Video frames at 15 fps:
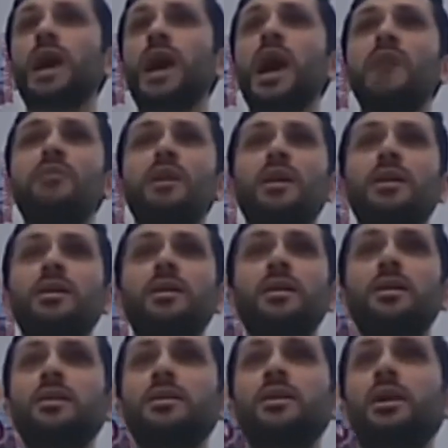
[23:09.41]
Have a,
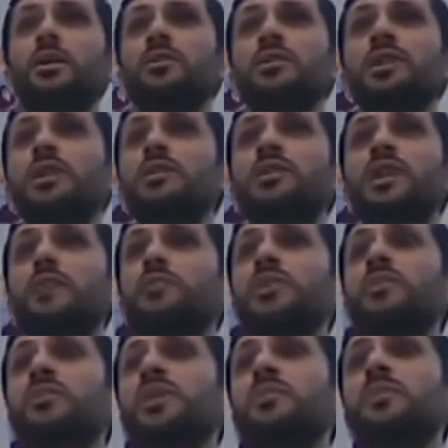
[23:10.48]
you can
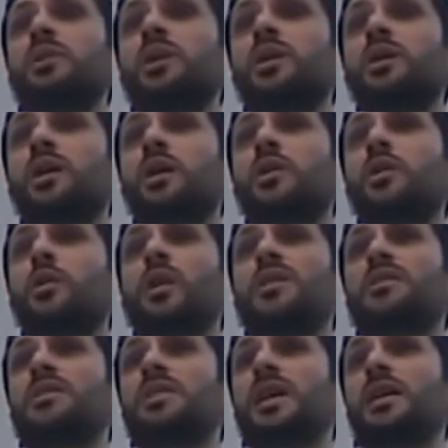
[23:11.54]
bring people on a
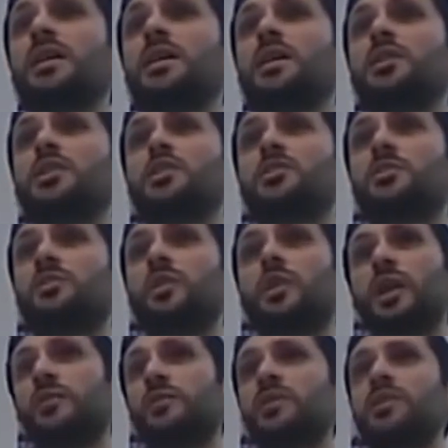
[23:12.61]
Wednesday just
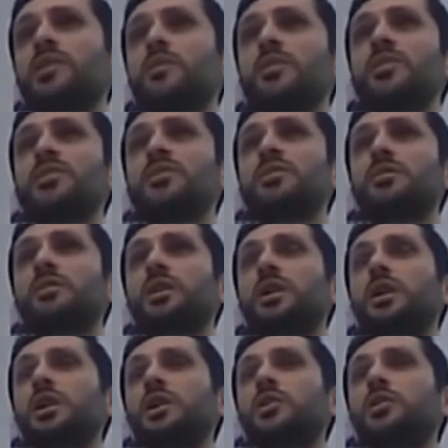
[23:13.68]
before everyone disappears to
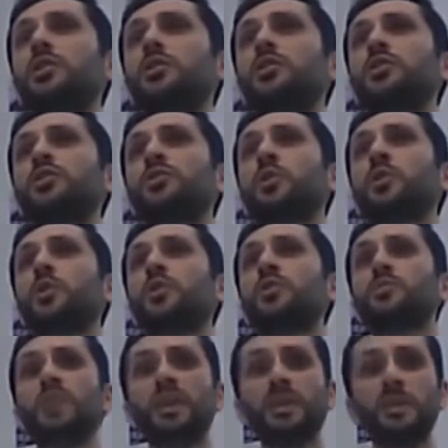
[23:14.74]
go to sport.
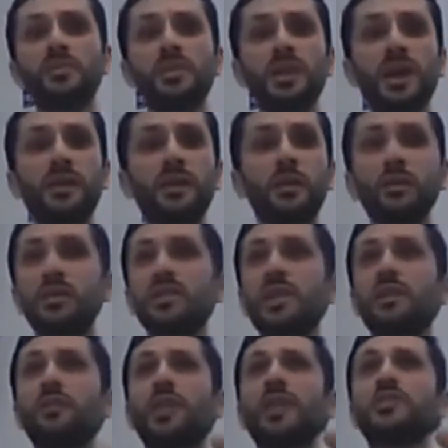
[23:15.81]
Bring them together, not
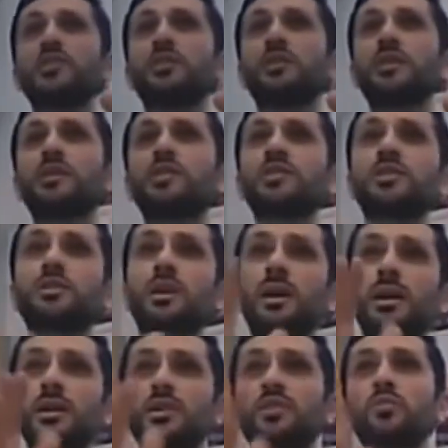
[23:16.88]
necessarily to lecture theatre, just
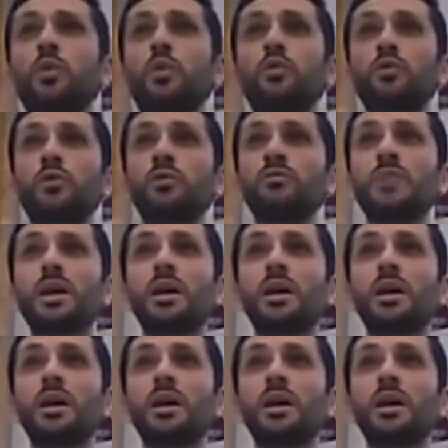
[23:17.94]
a small room.